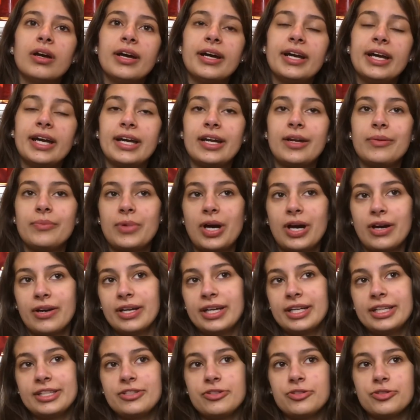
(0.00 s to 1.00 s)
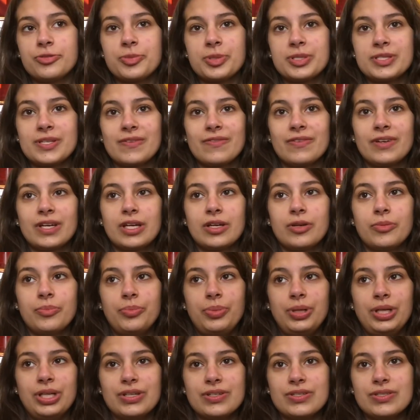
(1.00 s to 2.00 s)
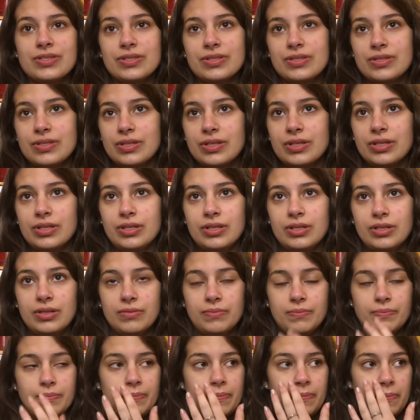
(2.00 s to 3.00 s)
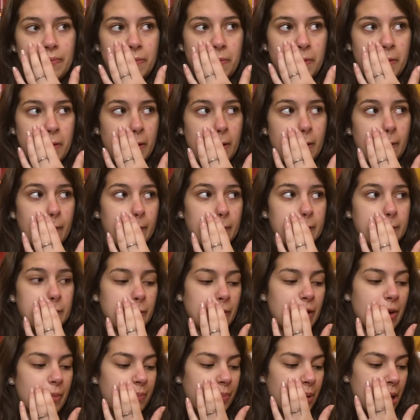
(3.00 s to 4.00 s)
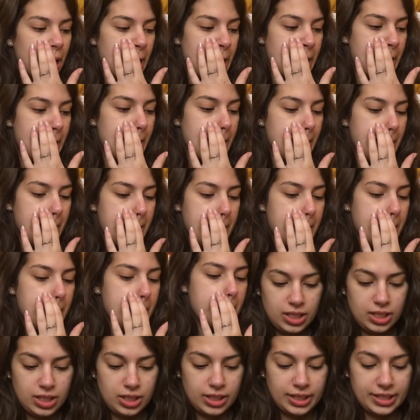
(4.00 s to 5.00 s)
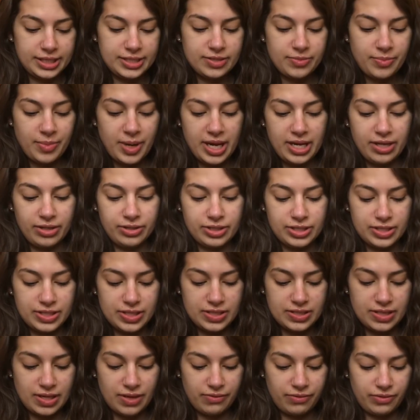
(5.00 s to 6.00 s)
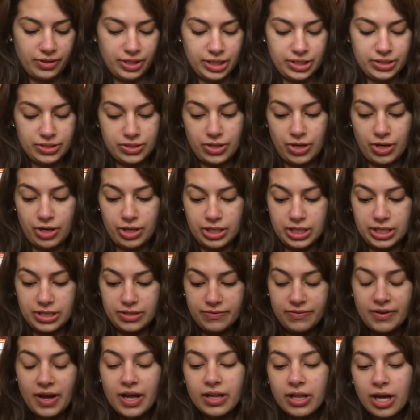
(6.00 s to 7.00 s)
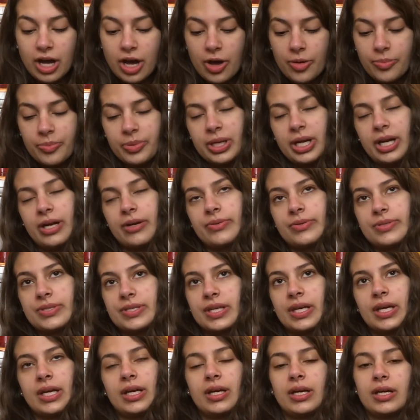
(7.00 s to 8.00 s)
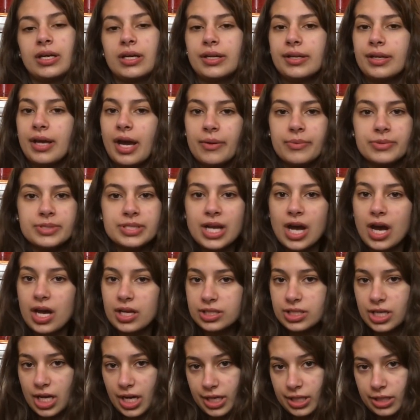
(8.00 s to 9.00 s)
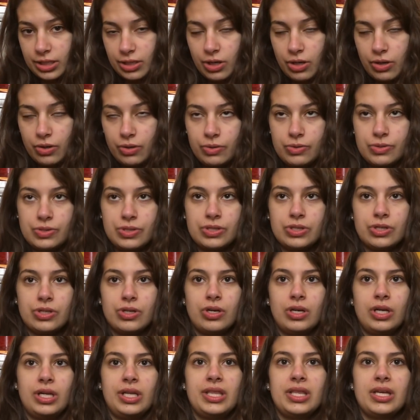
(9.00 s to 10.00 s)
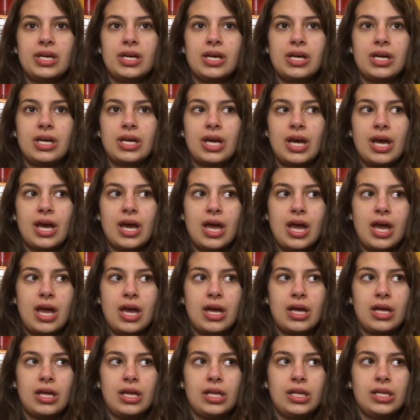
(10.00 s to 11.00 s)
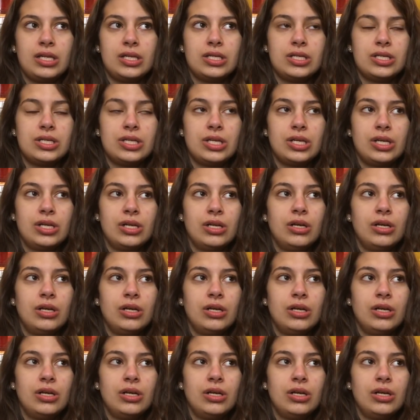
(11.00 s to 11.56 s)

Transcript: again, I'm not getting too specific because I don't want to do that, but like, some of my illnesses had really started to develop, and I was not diagnosed or anything, and